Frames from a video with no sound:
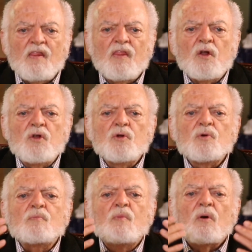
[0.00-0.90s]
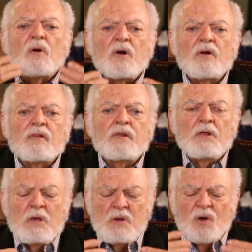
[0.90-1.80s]
The new birth
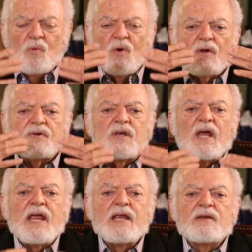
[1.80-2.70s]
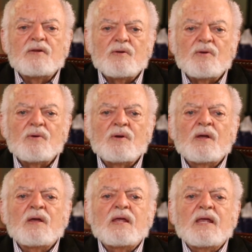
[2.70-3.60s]
will take you
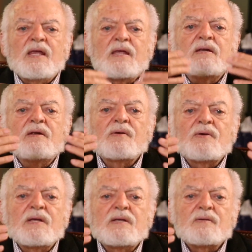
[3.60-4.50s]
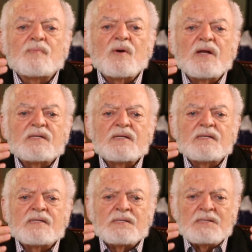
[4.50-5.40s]
into his
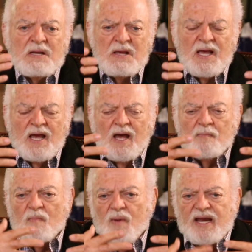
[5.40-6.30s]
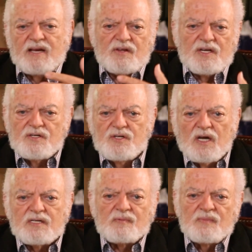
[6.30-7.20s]
presence, make the
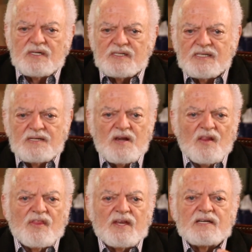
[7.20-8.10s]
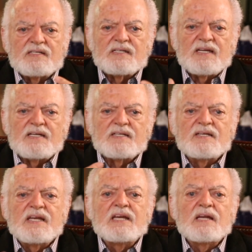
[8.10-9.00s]
adjustments and the things
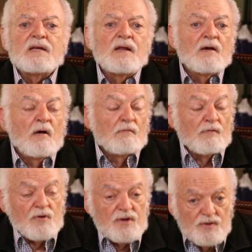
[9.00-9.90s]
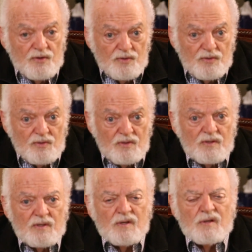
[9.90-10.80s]
that's needed for you
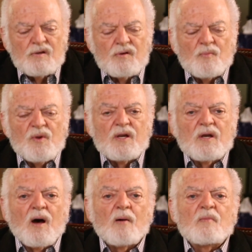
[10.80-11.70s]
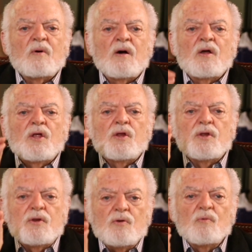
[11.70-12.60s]
to become
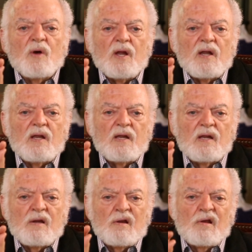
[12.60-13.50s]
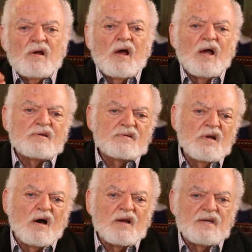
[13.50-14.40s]
human as
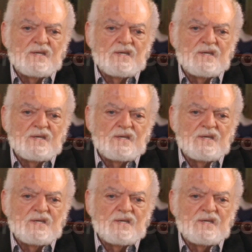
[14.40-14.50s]
God